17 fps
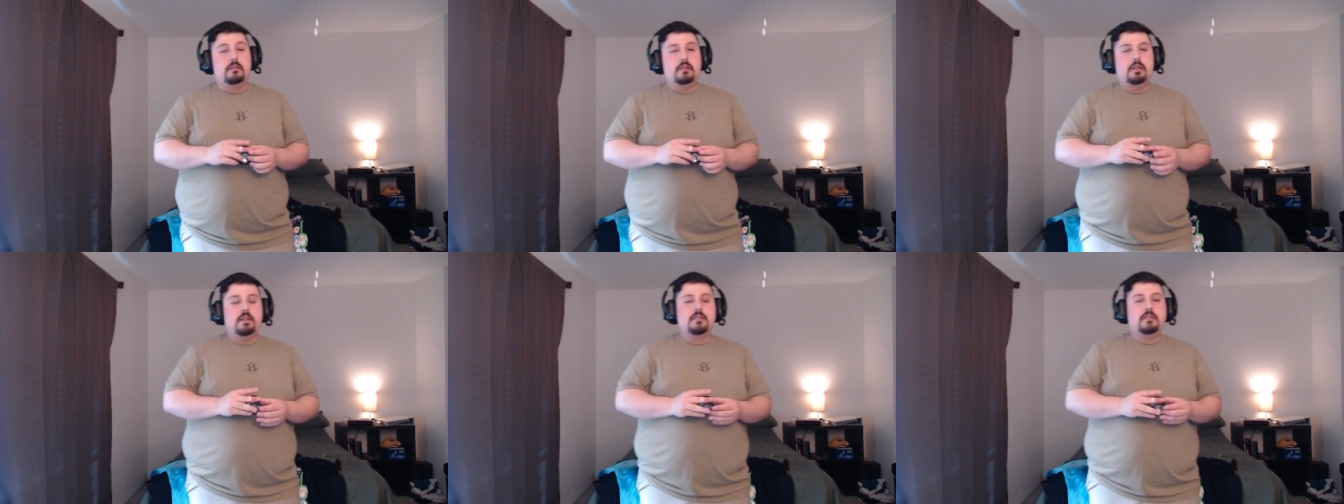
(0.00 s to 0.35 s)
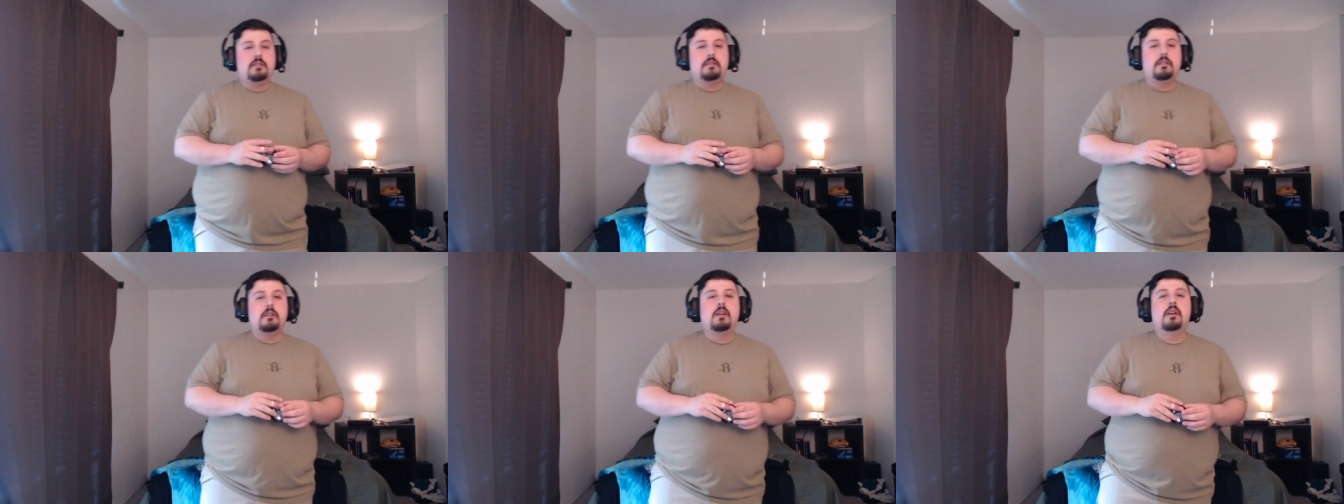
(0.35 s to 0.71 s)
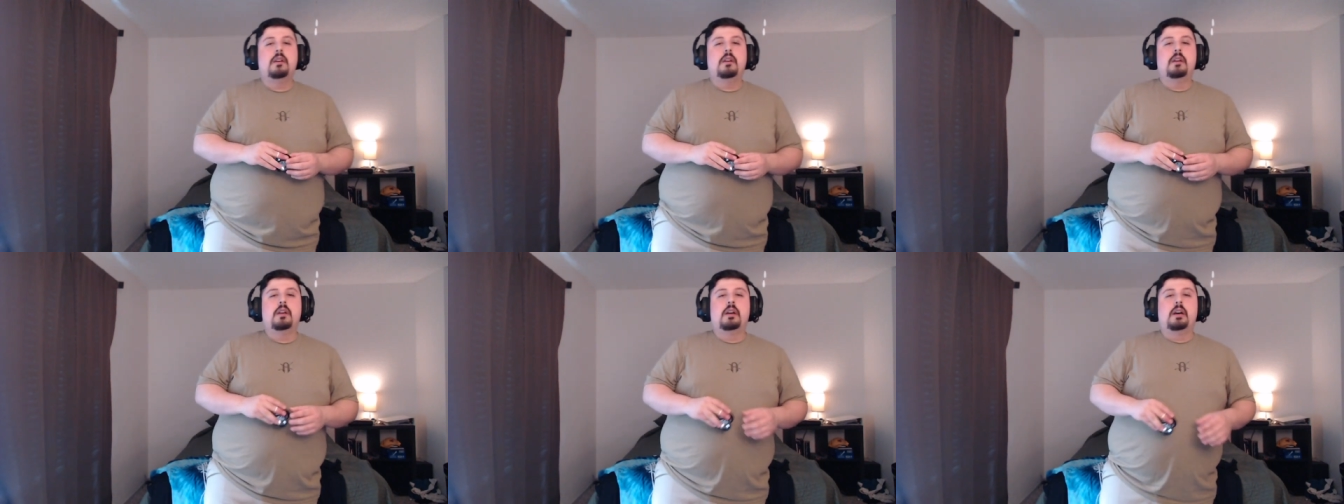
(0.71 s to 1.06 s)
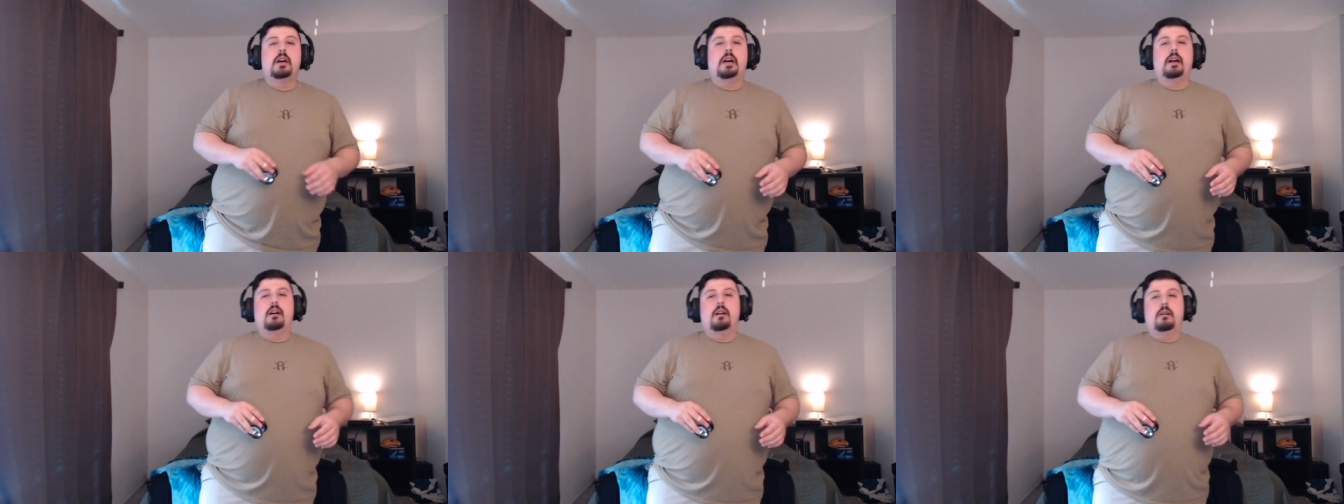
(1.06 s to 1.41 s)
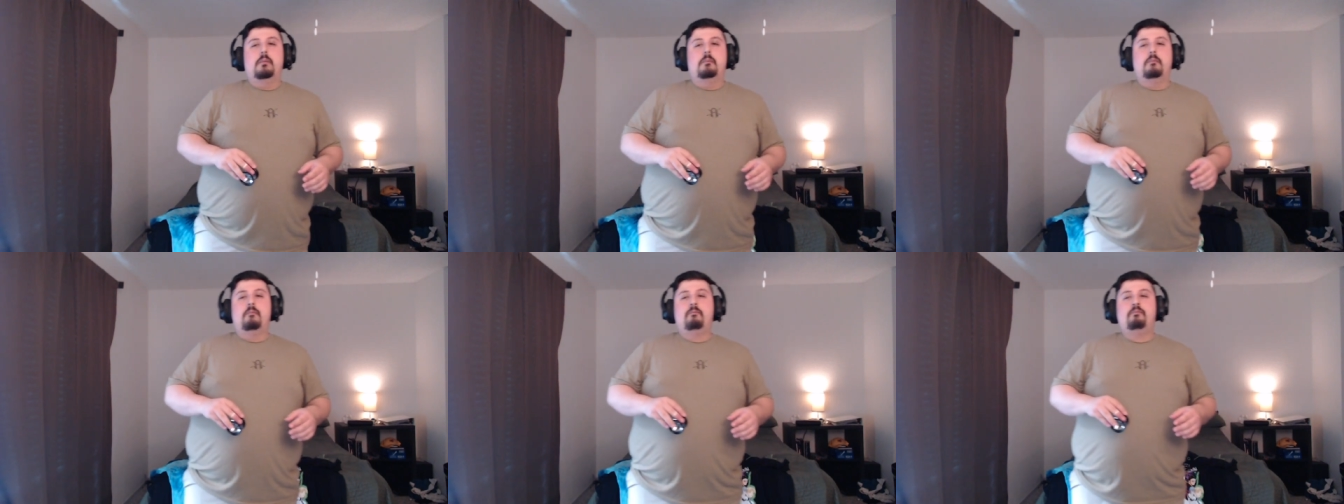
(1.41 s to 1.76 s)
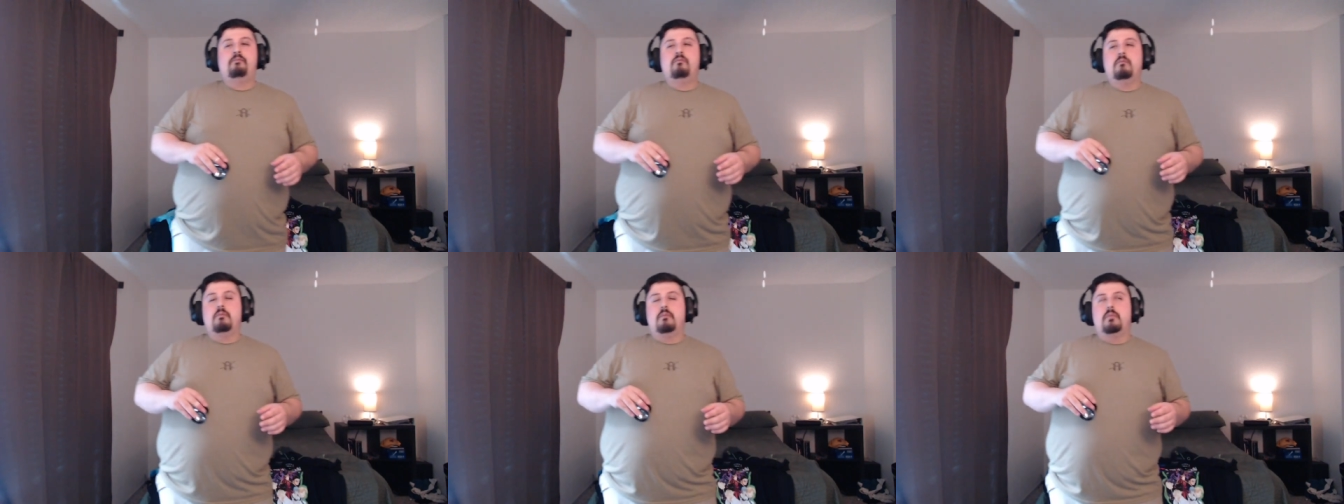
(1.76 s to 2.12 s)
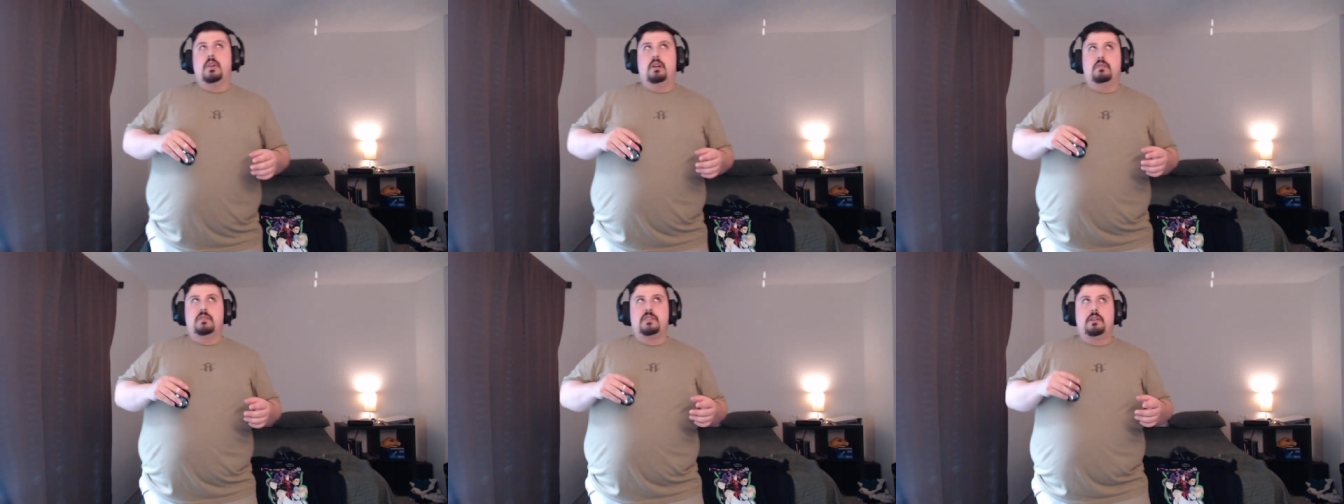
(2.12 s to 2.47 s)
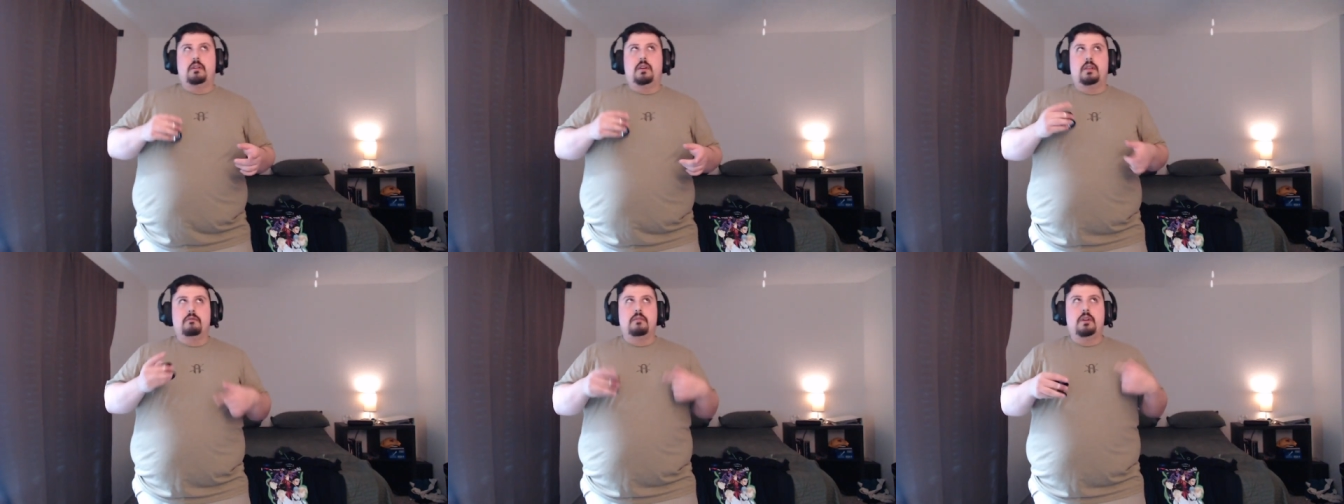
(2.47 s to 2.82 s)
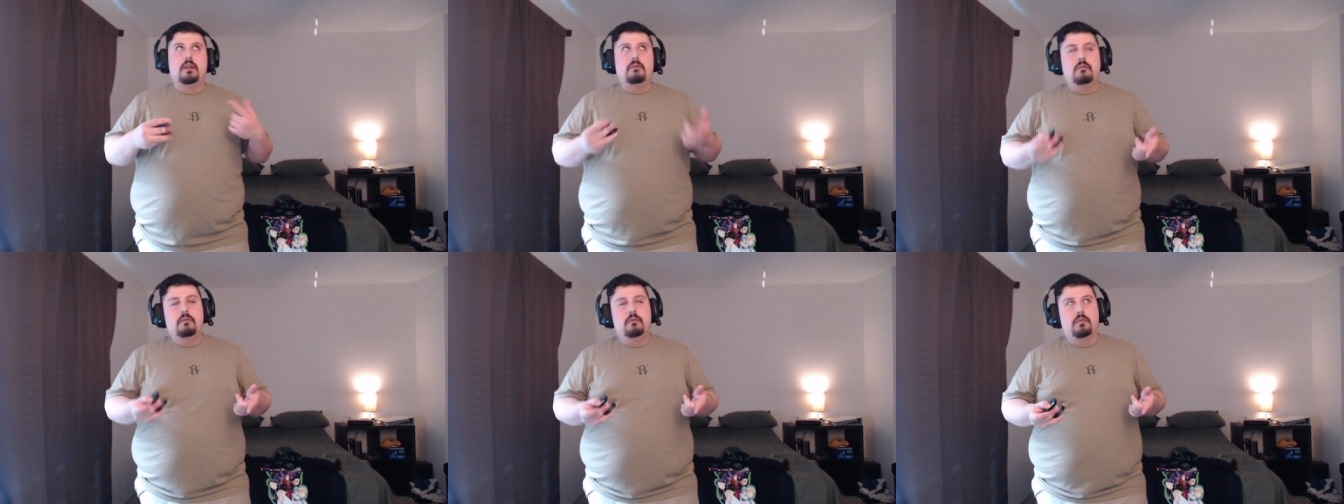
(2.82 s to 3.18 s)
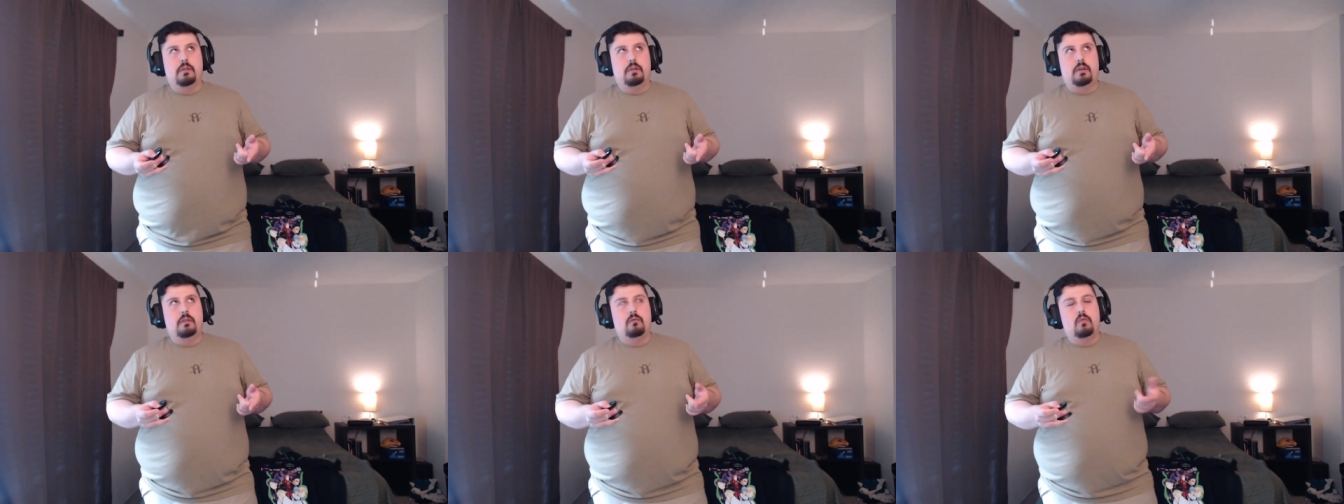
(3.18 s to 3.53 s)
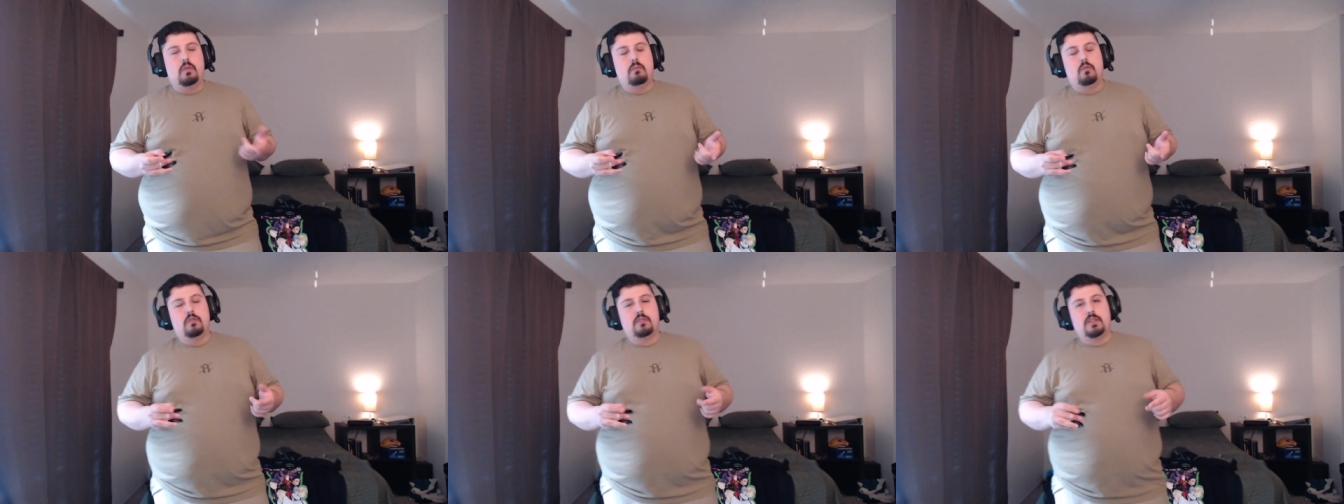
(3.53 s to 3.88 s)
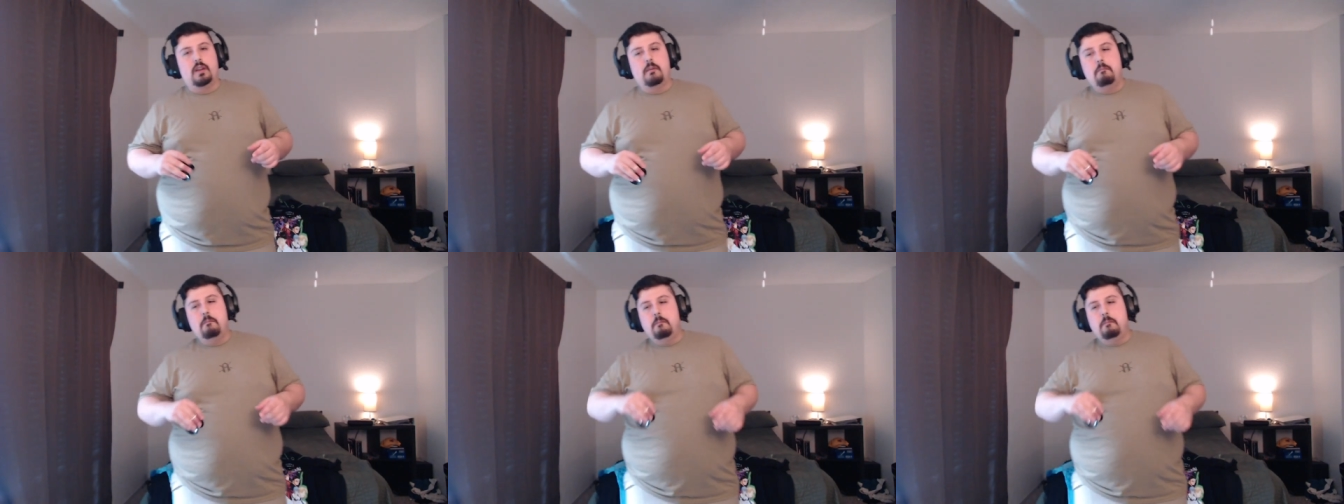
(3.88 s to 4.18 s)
easier. Um, but I'll just go ahead and run it through it one more time.